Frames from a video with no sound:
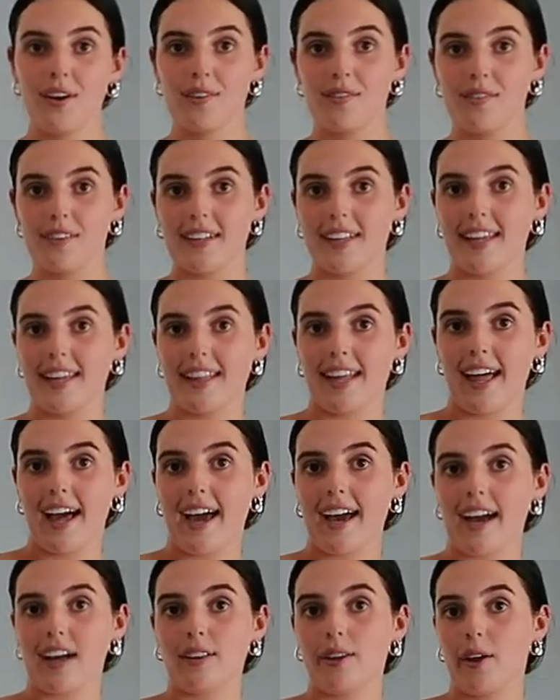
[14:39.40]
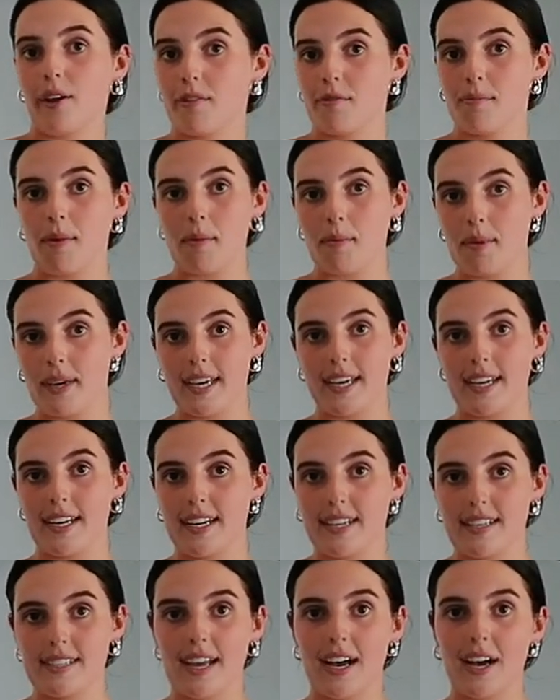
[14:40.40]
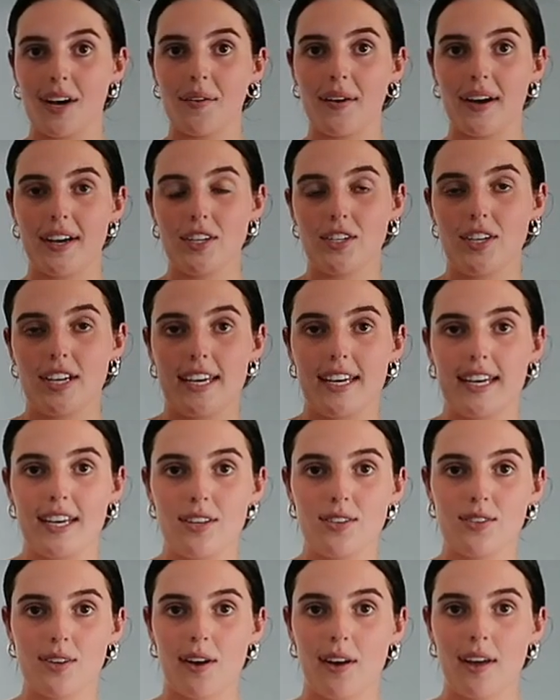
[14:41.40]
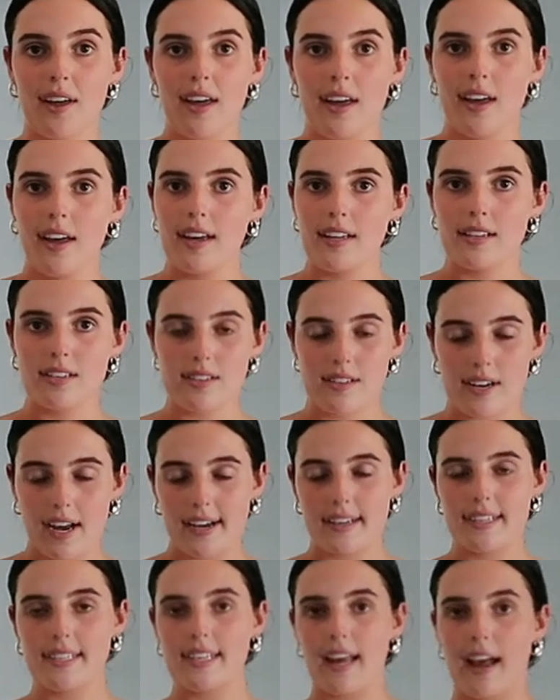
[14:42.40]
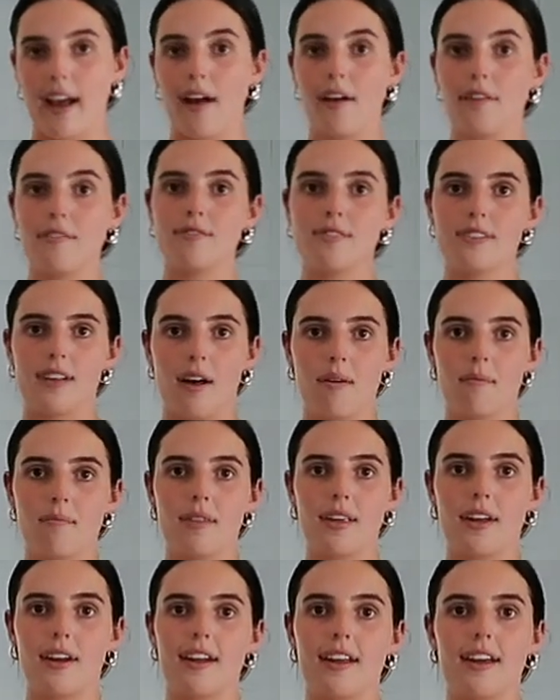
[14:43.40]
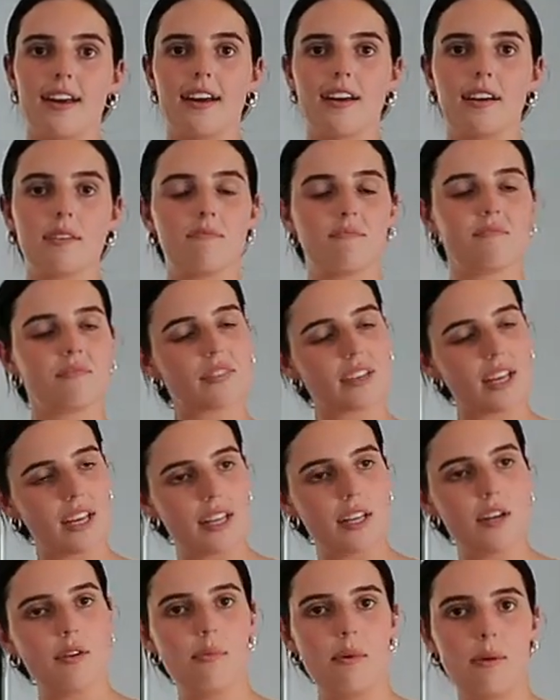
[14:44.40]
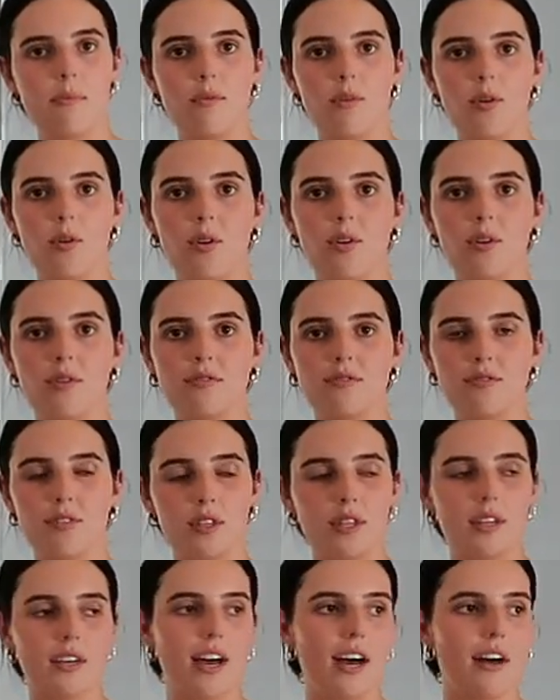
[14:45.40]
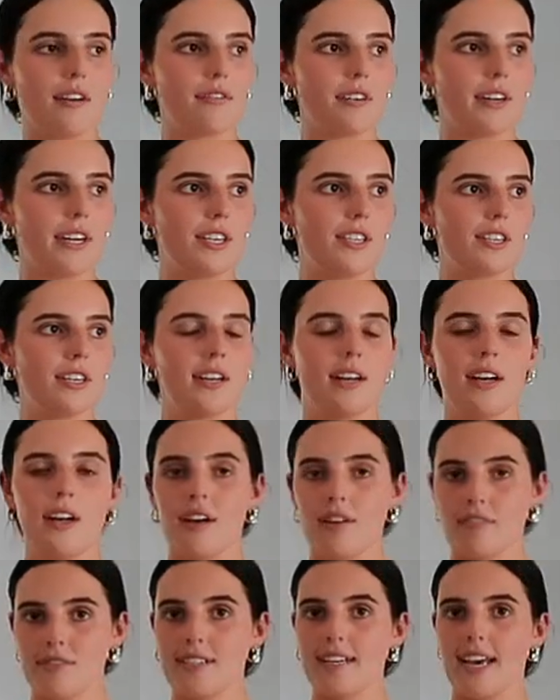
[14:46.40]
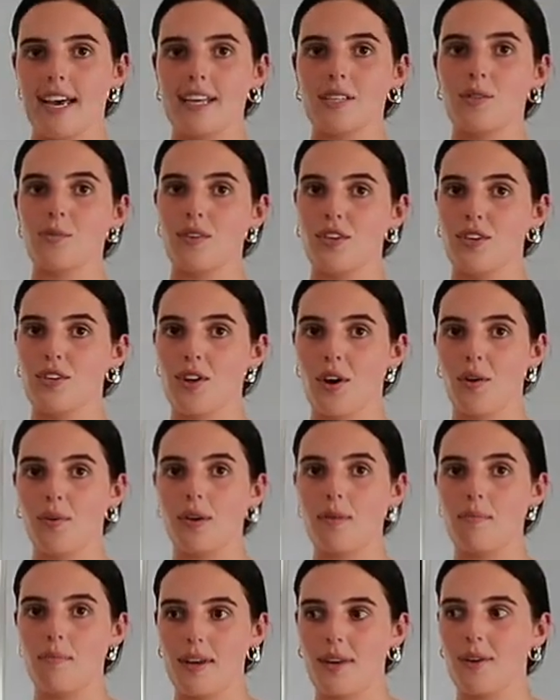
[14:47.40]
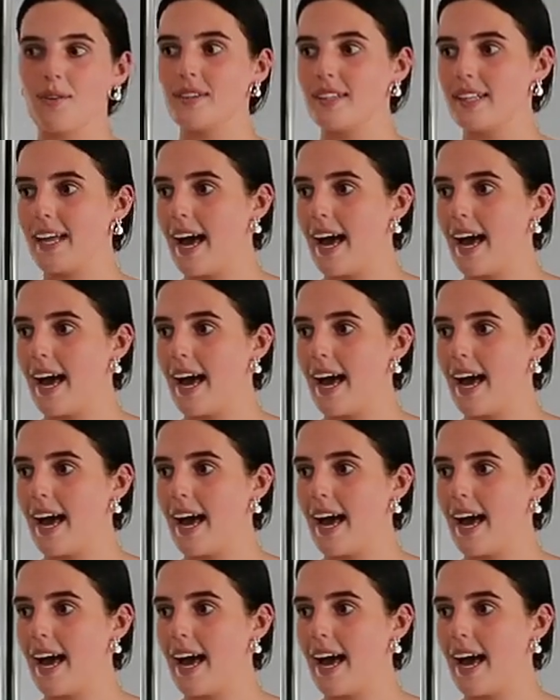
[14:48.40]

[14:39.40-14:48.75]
really like. A lot of my bikinis are quite cheeky, so it's nice to have some that are a little bit more fuller coverage for days when you don't want to be all